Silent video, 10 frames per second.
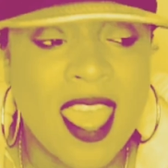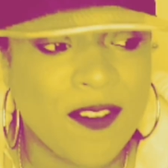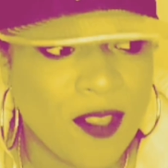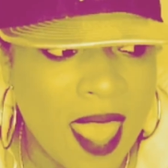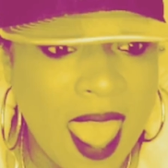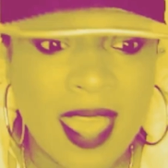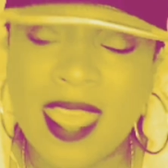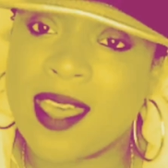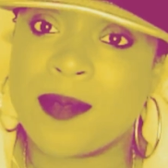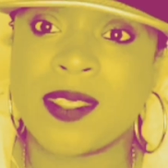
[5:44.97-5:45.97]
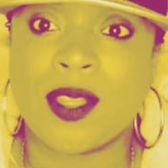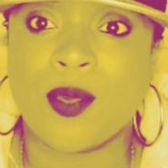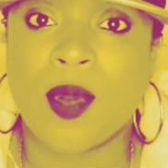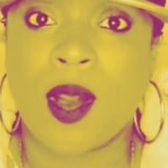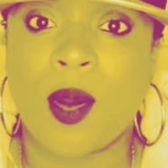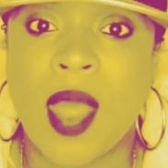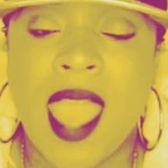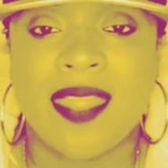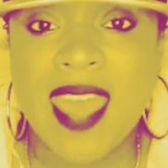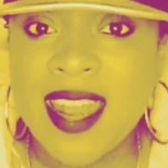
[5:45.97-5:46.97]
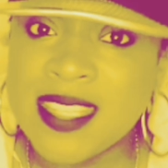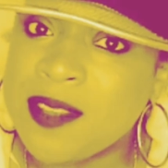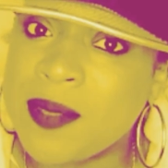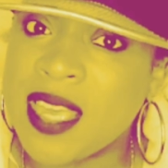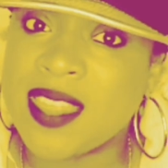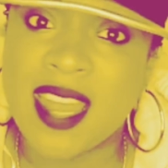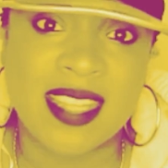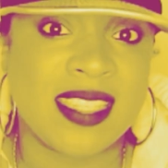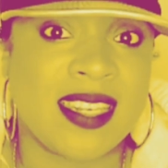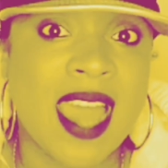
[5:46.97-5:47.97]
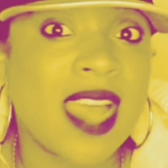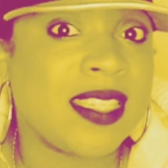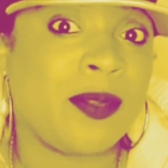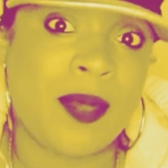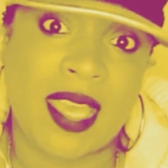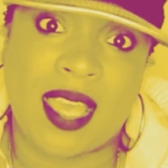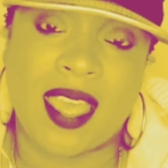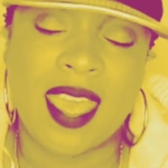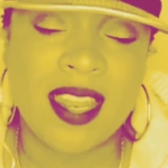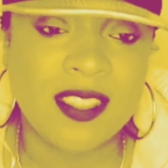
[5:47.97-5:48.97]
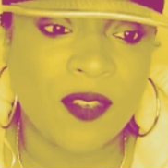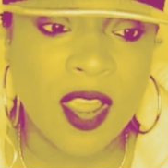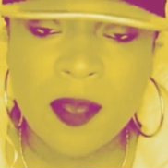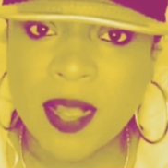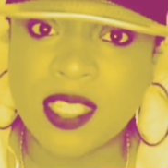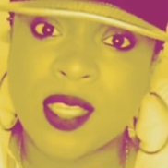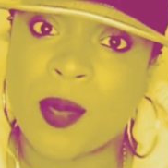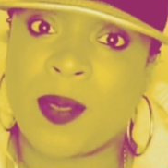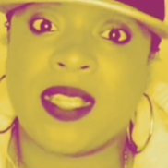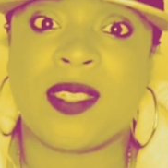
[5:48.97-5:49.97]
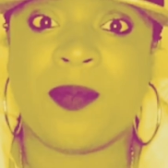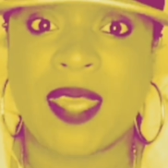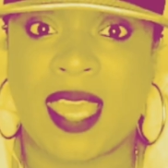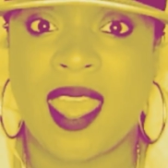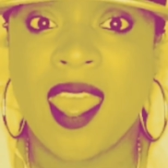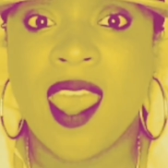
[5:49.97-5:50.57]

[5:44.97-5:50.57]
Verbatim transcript: if you have hiccups in the road, that doesn't mean that it's not to be. It is very much so meant to be.